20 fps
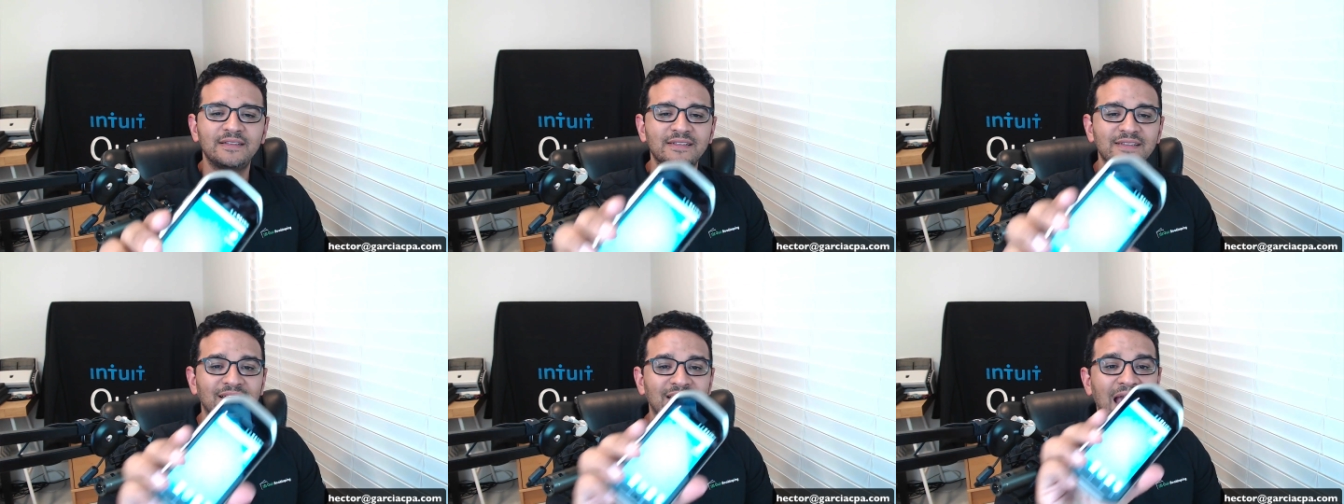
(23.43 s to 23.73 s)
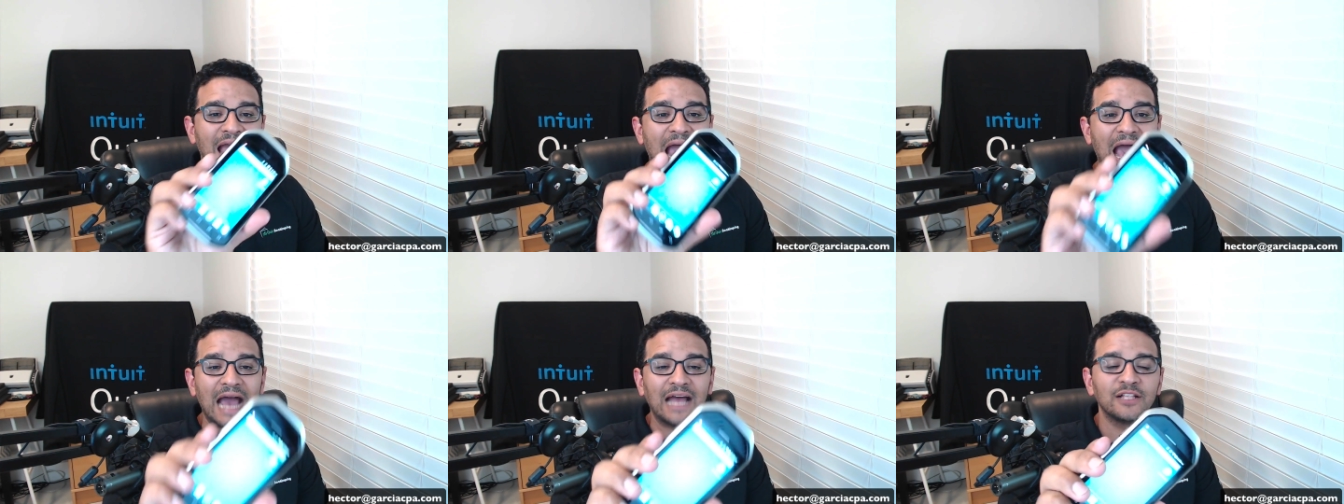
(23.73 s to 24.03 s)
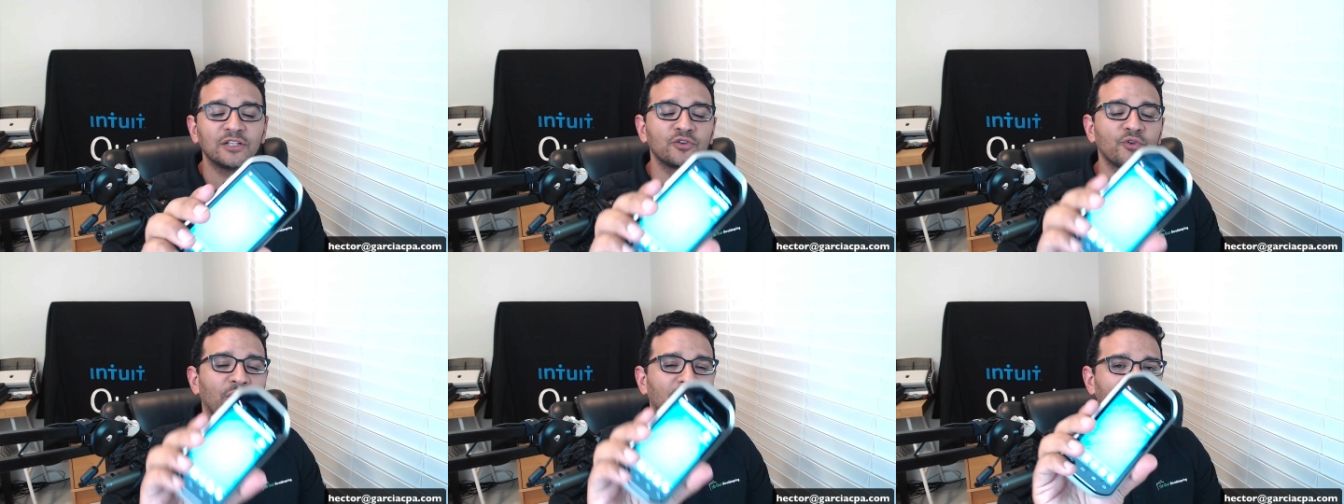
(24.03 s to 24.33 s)
is an
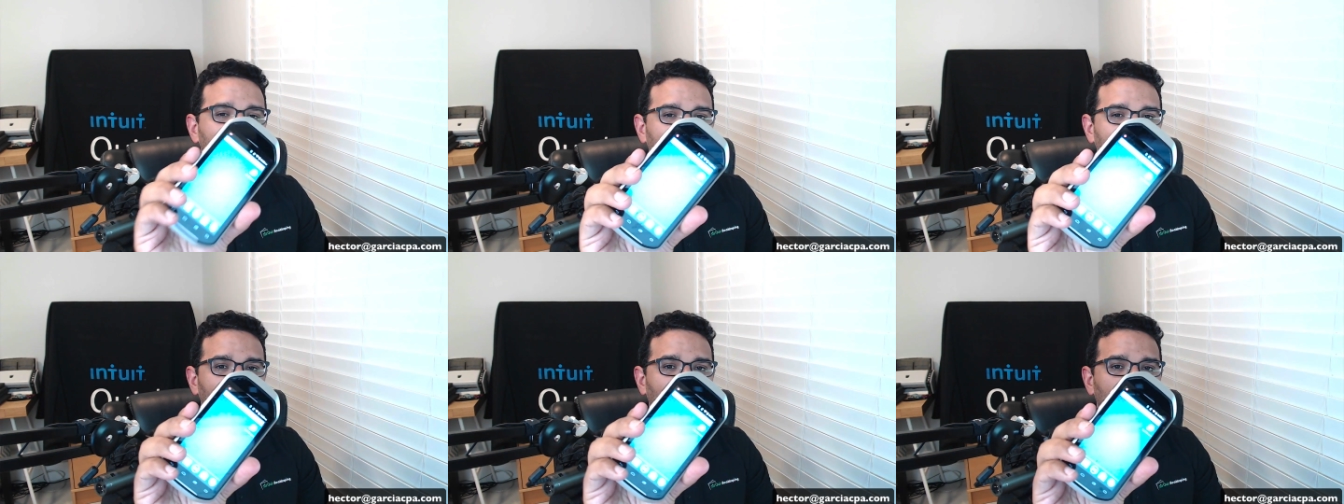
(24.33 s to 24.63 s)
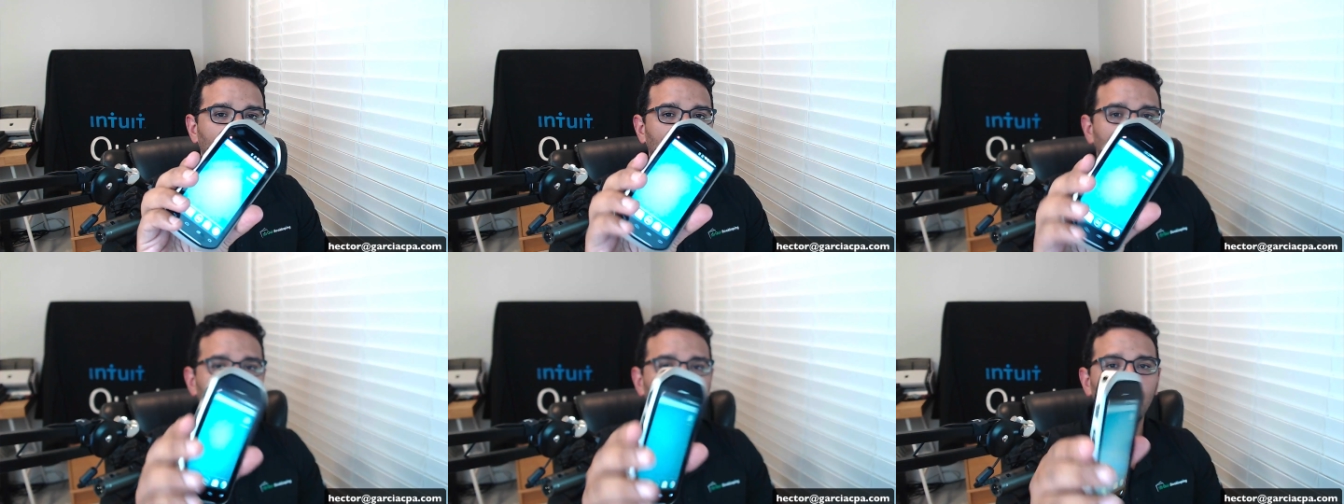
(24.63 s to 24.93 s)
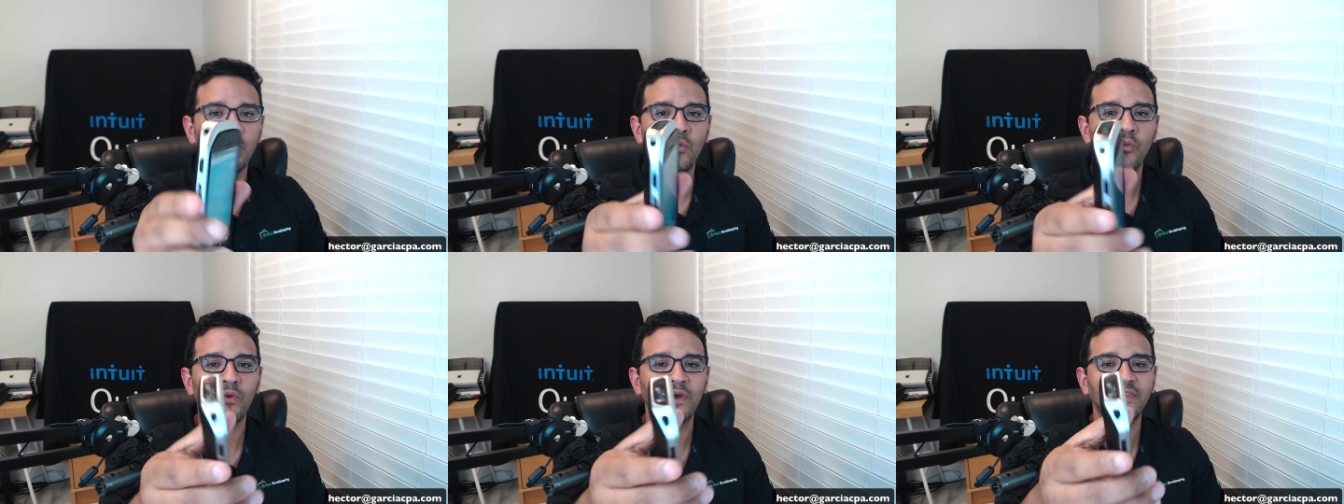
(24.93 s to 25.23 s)
Android phone
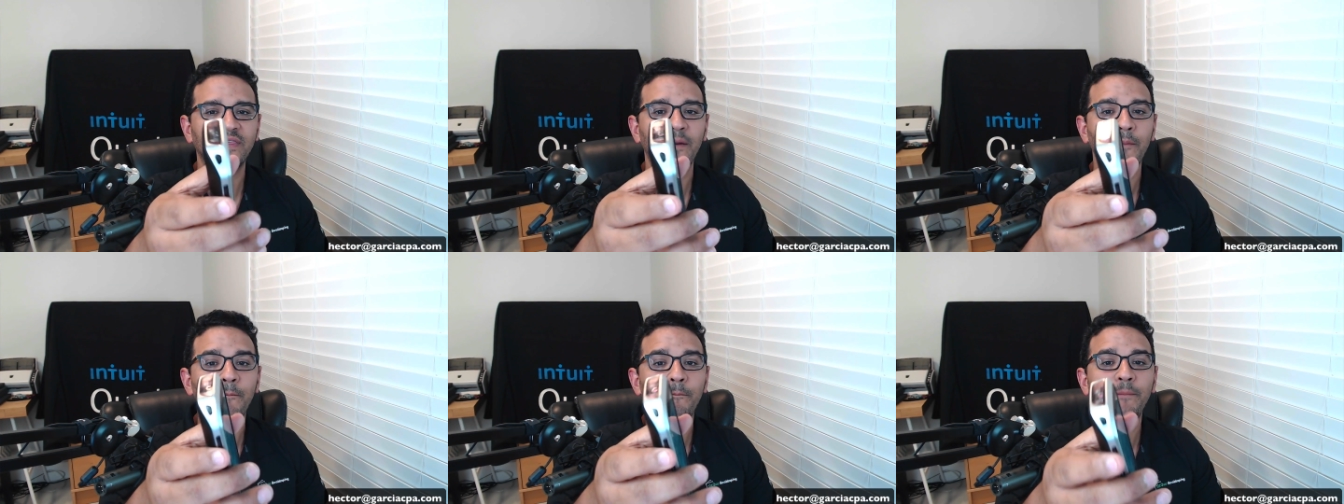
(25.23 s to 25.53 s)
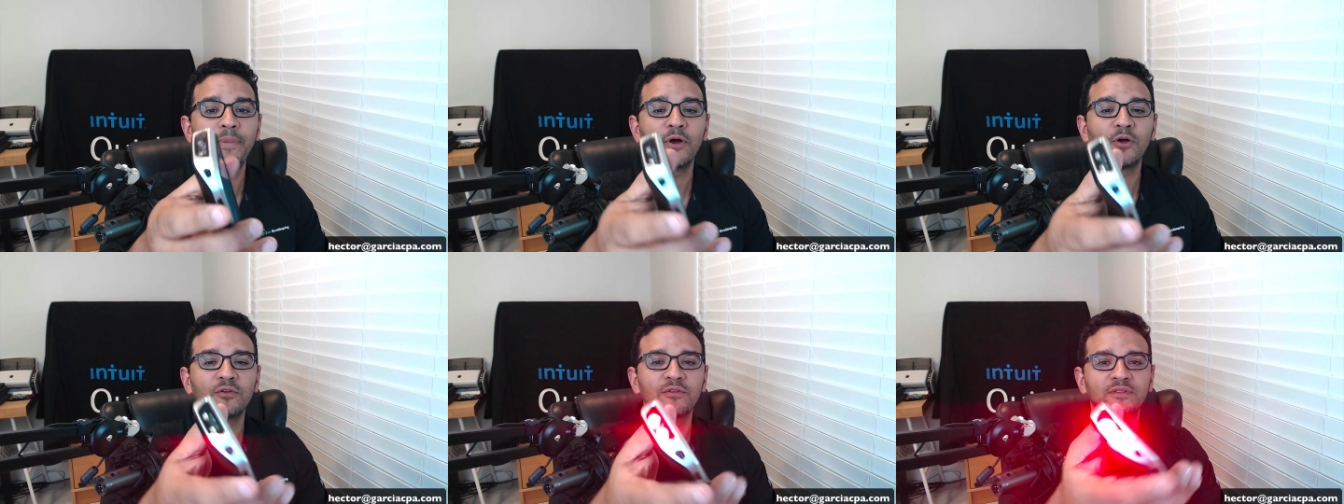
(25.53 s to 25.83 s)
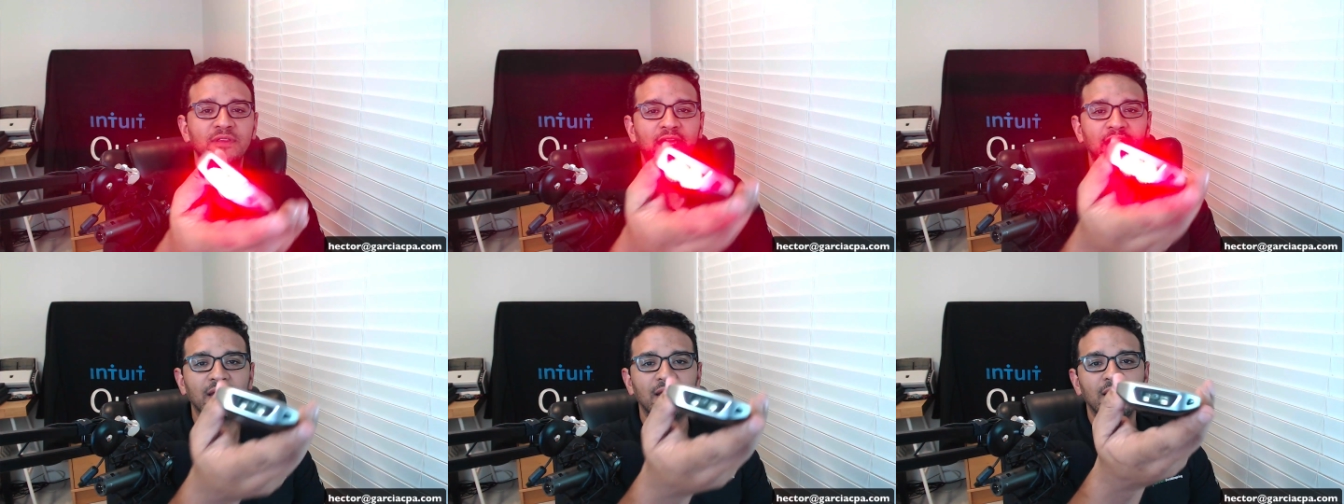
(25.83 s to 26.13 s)
with a
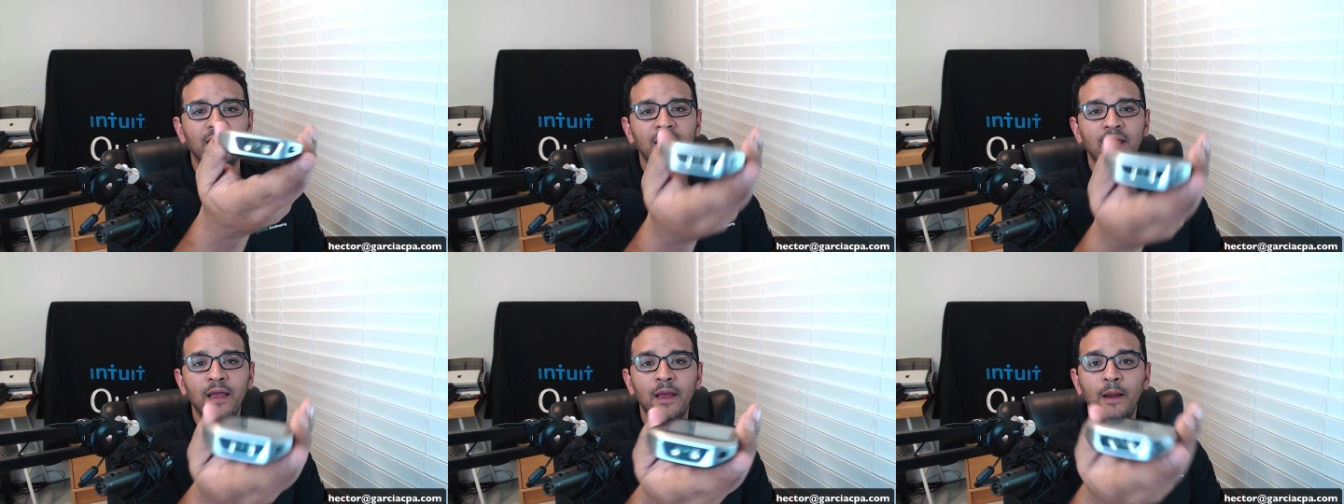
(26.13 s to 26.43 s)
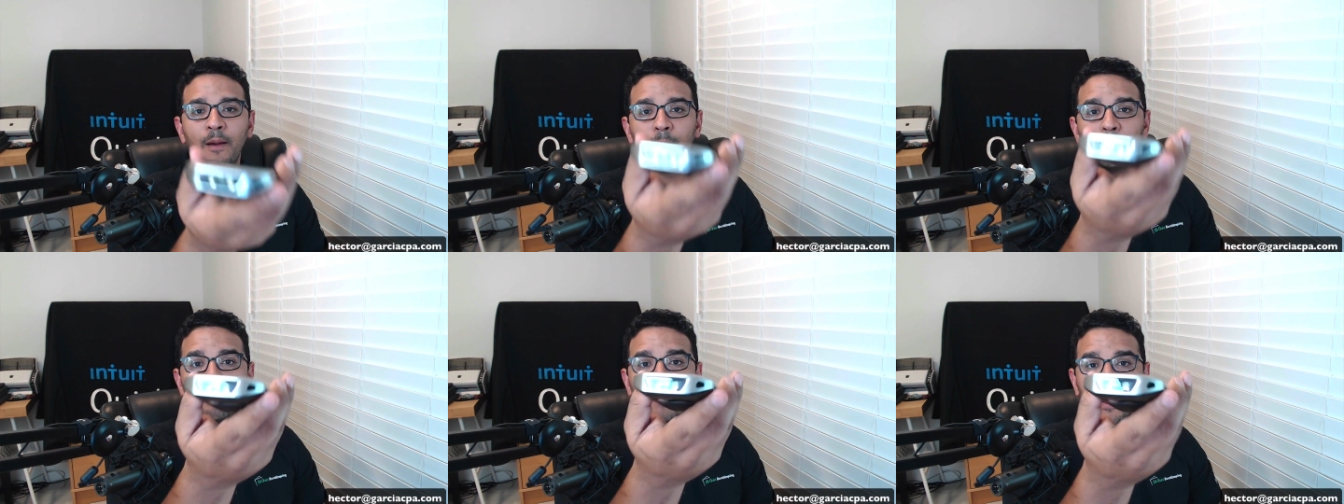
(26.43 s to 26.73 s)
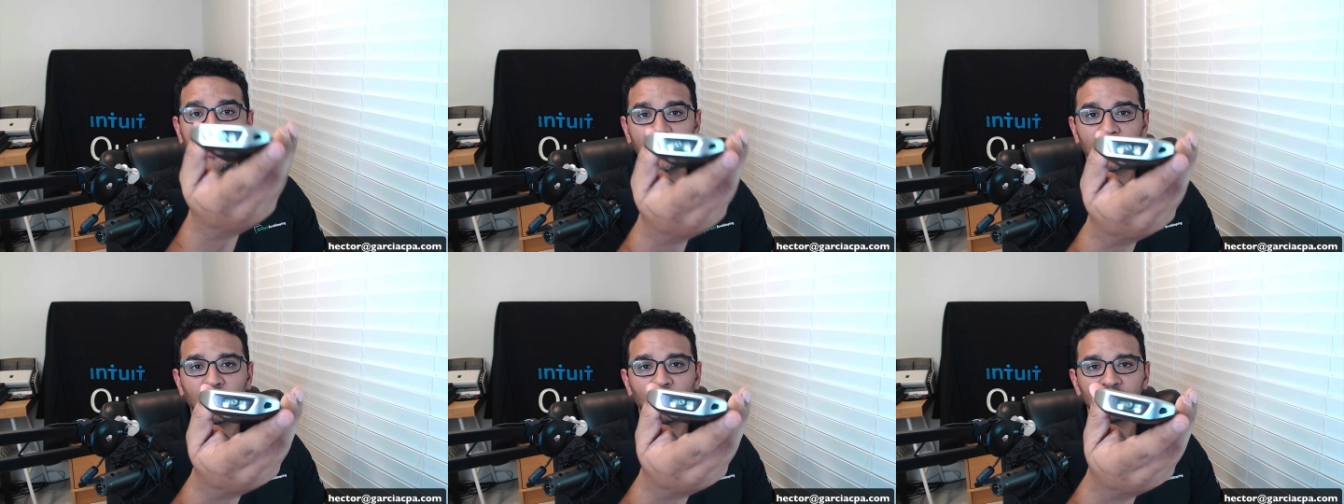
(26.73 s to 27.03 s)
built-in
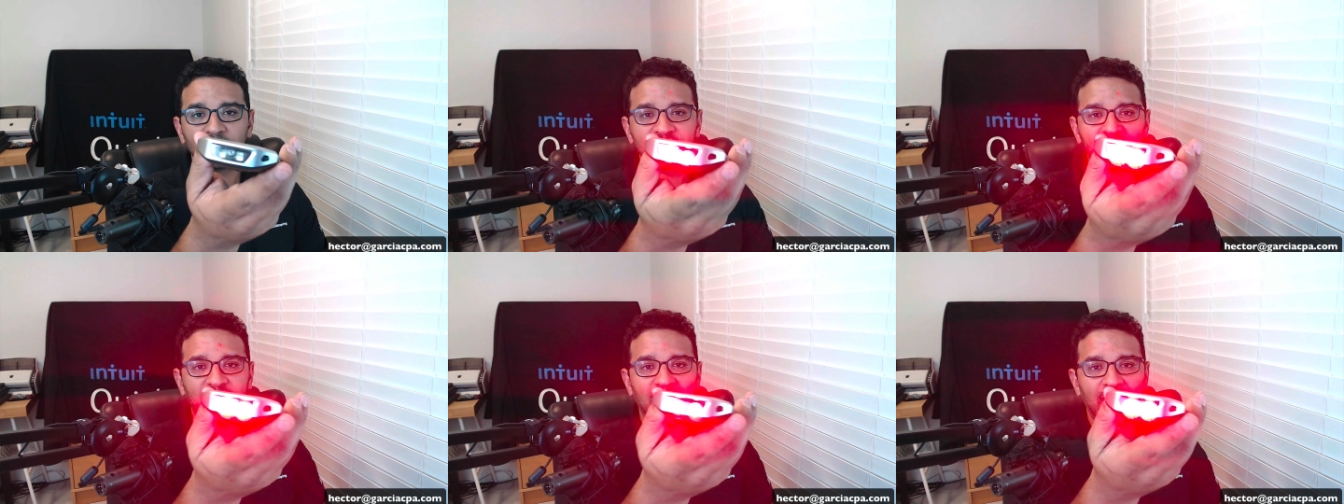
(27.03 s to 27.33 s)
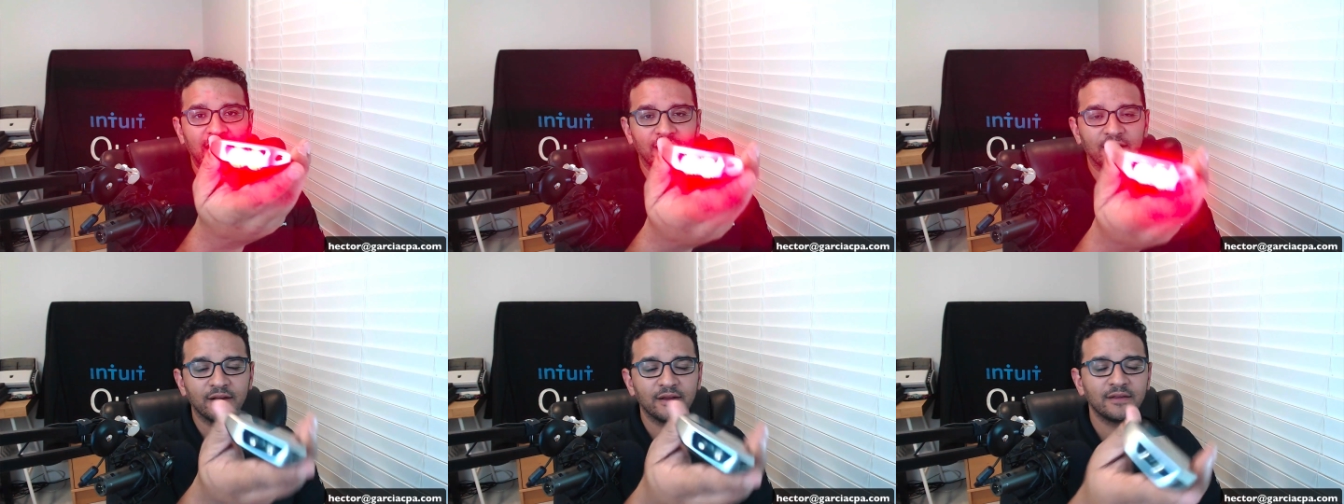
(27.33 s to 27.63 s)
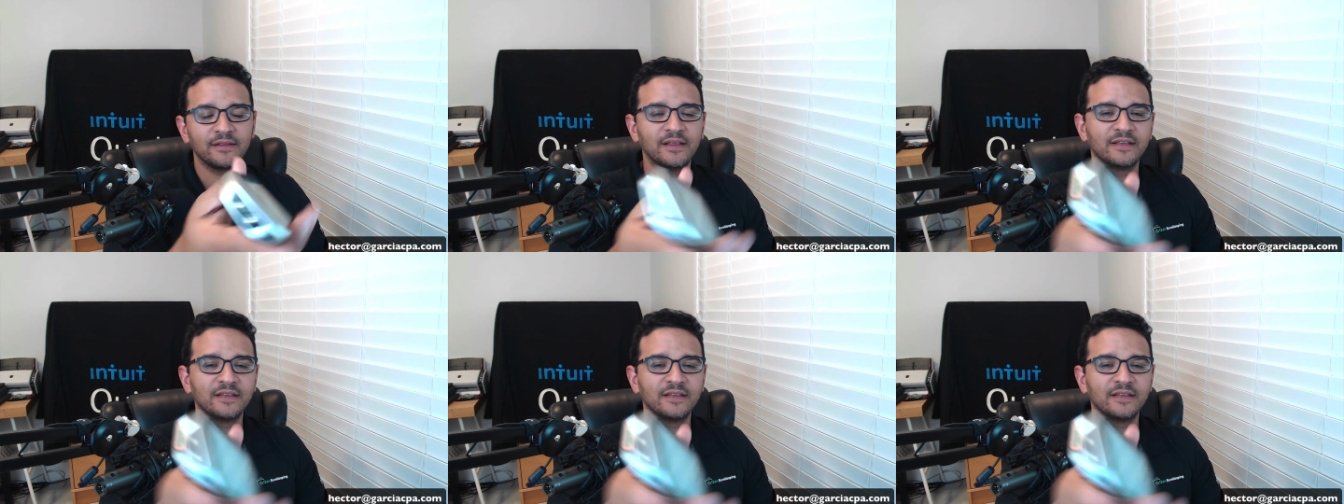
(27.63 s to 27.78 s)
barcode scanner.